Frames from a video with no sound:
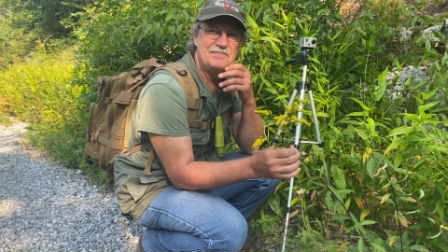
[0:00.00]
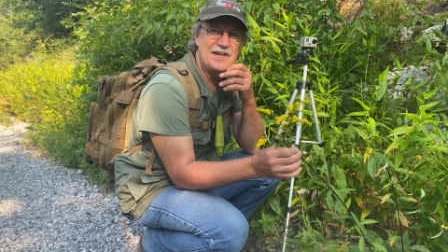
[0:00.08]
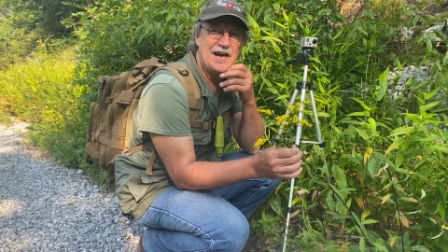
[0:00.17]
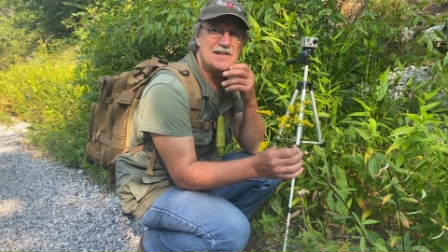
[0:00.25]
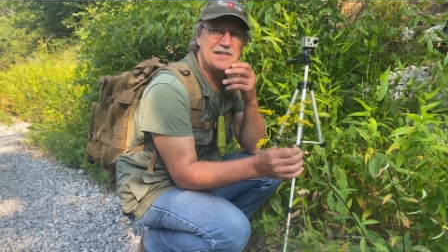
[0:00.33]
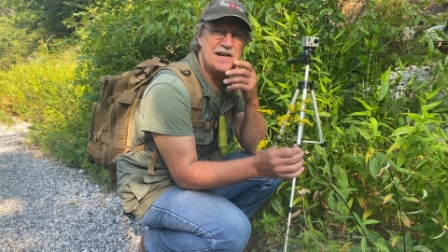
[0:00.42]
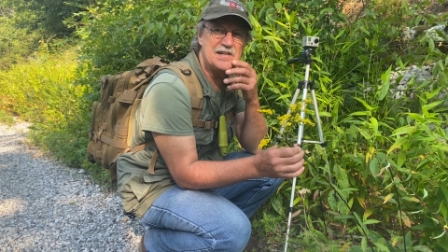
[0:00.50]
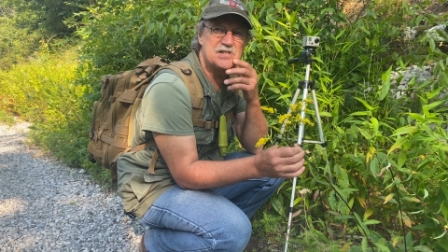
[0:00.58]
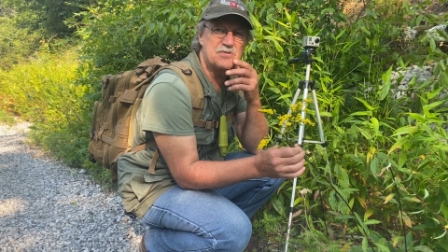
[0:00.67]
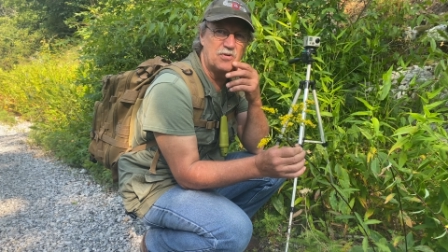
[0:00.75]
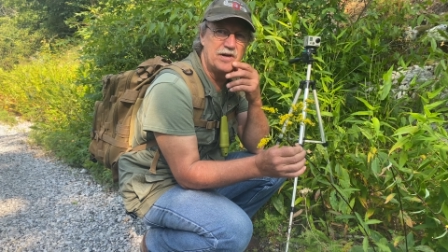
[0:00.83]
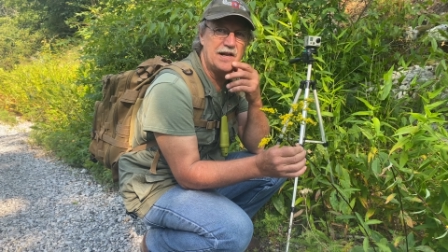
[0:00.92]
That's
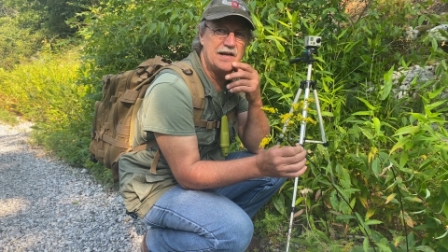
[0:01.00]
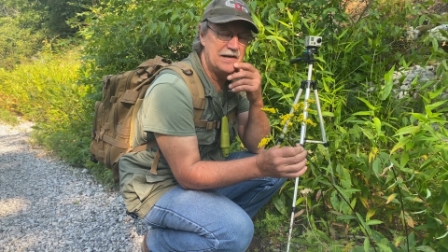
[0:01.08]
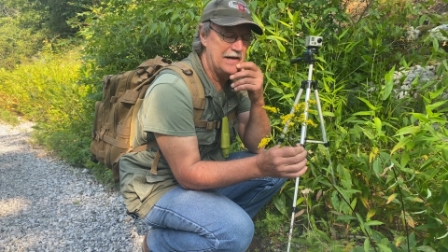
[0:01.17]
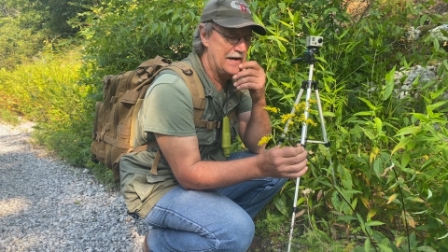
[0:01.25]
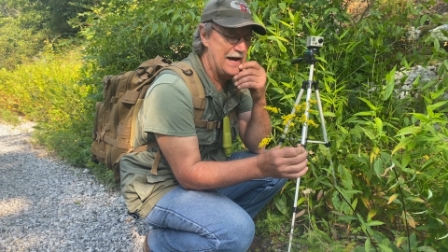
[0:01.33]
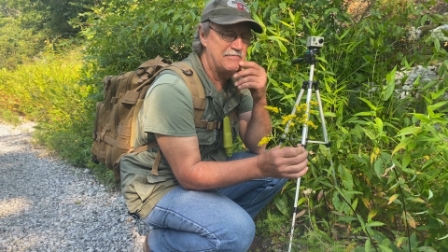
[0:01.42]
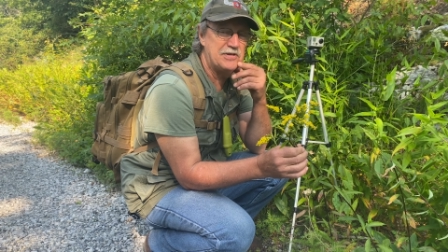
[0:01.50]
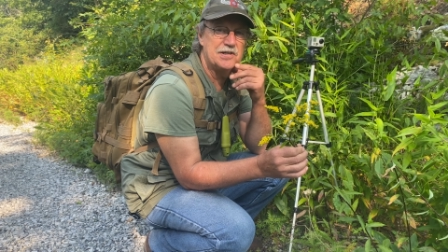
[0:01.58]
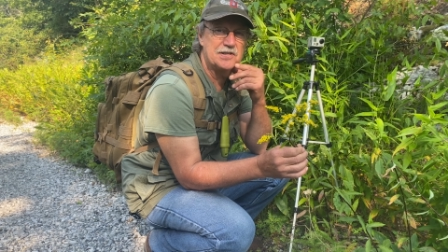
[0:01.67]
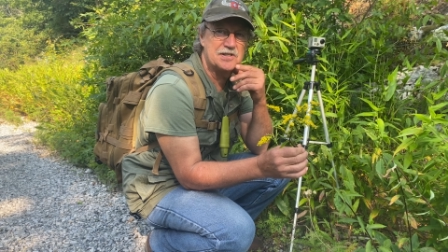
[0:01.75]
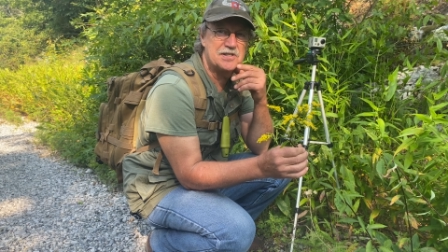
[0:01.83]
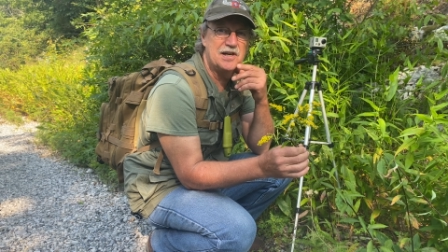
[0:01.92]
really, and I've took
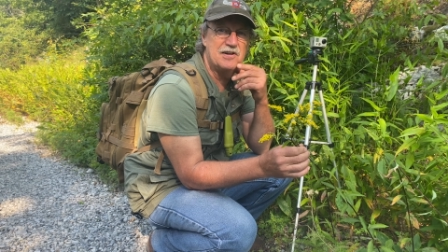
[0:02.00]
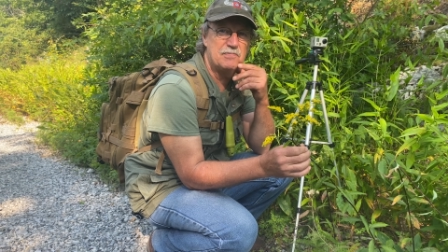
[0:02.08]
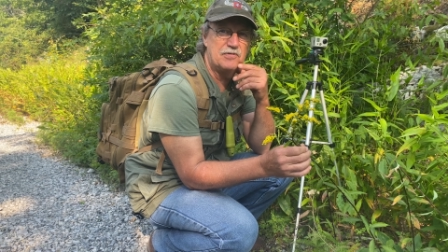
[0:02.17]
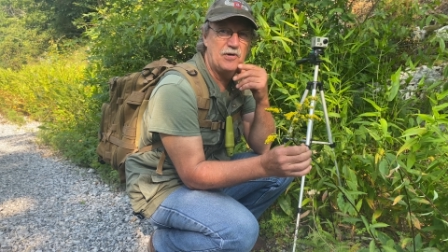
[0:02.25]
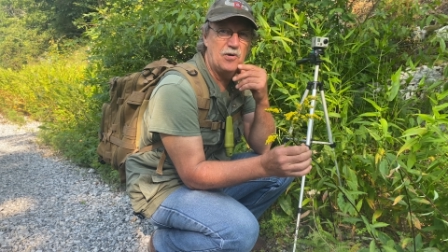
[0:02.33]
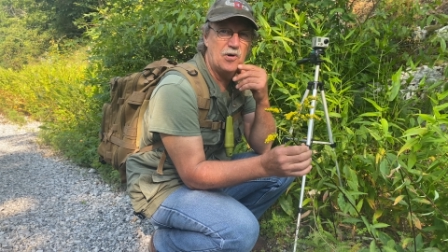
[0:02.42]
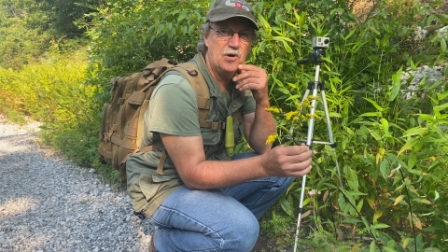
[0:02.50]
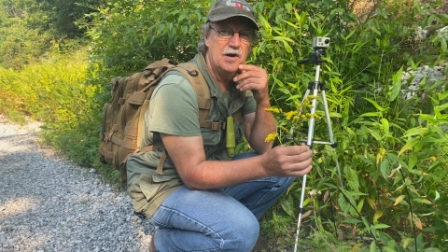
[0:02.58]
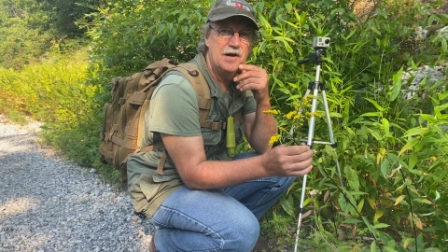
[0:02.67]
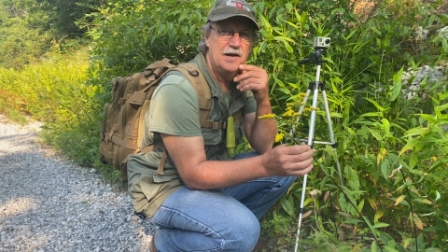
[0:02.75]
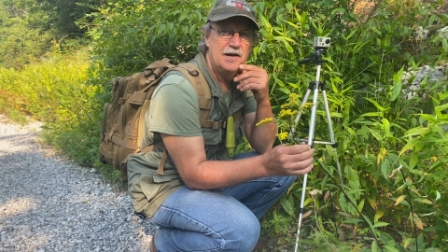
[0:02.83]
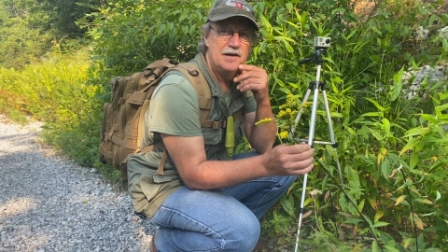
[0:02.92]
the stuff before,
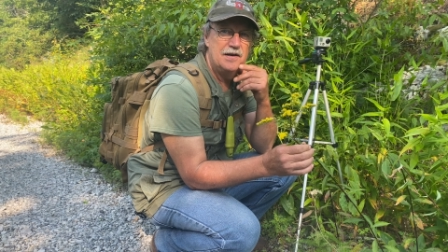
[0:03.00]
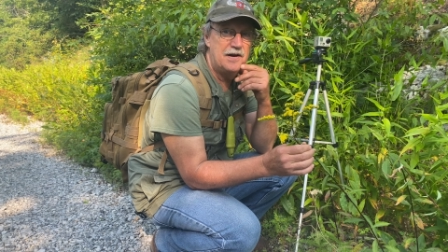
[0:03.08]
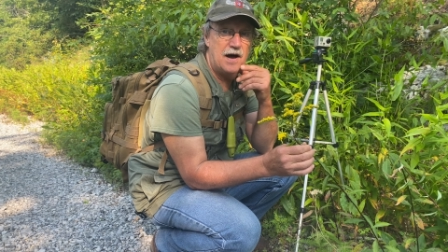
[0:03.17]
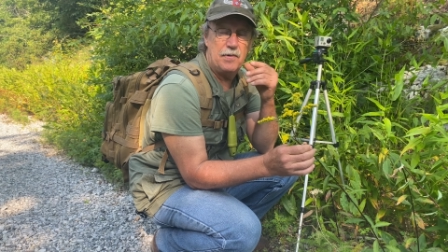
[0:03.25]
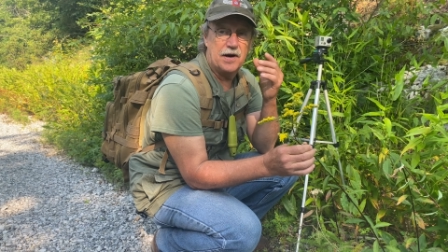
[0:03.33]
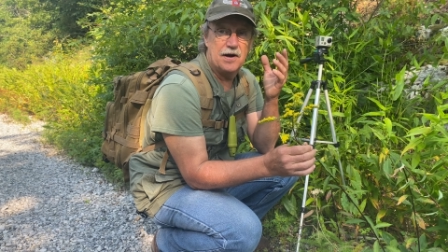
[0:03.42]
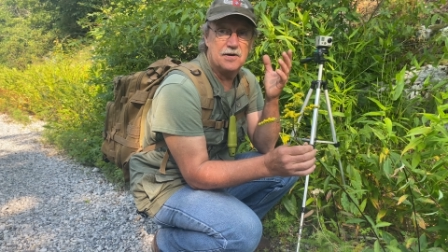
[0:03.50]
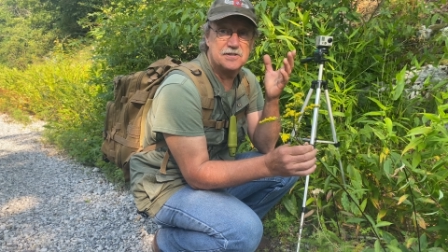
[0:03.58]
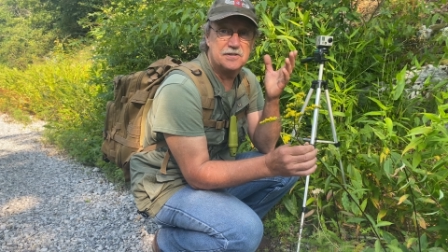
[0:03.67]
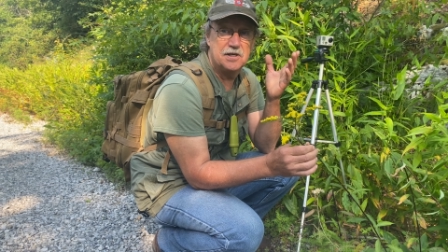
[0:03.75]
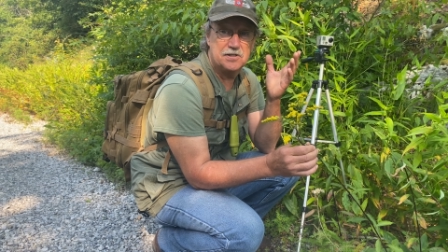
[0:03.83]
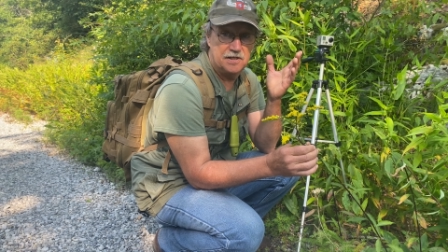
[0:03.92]
not because,
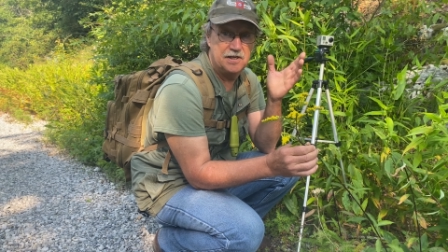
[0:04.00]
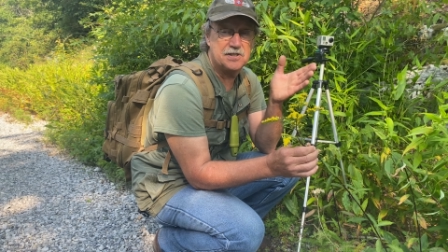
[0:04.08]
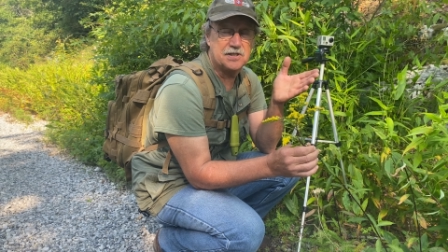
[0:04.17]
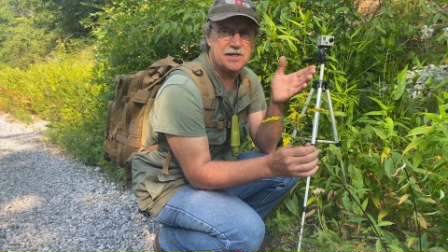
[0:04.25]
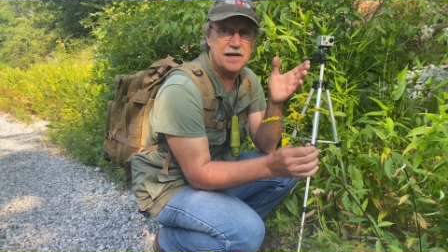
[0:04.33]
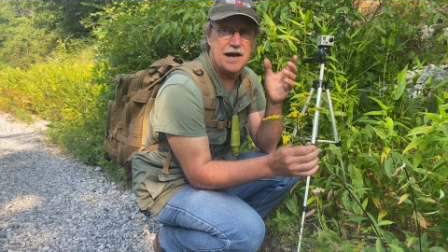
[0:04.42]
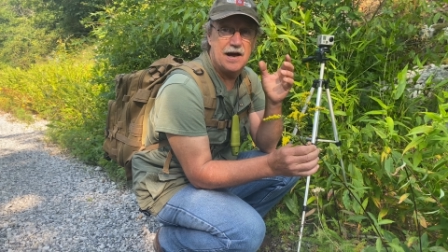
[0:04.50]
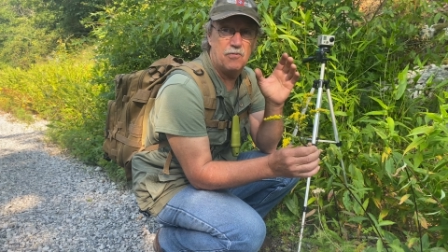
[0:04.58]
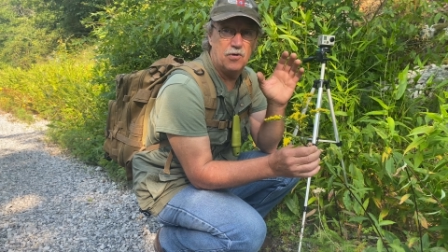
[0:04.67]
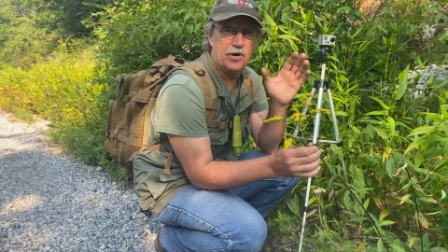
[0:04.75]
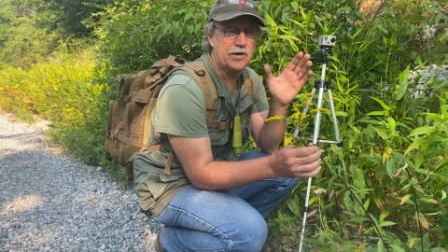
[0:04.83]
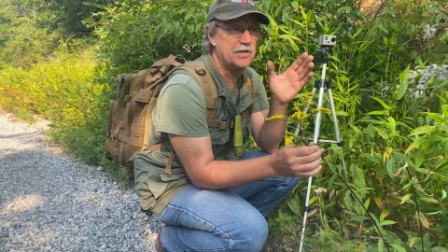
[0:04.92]
just to see how it worked,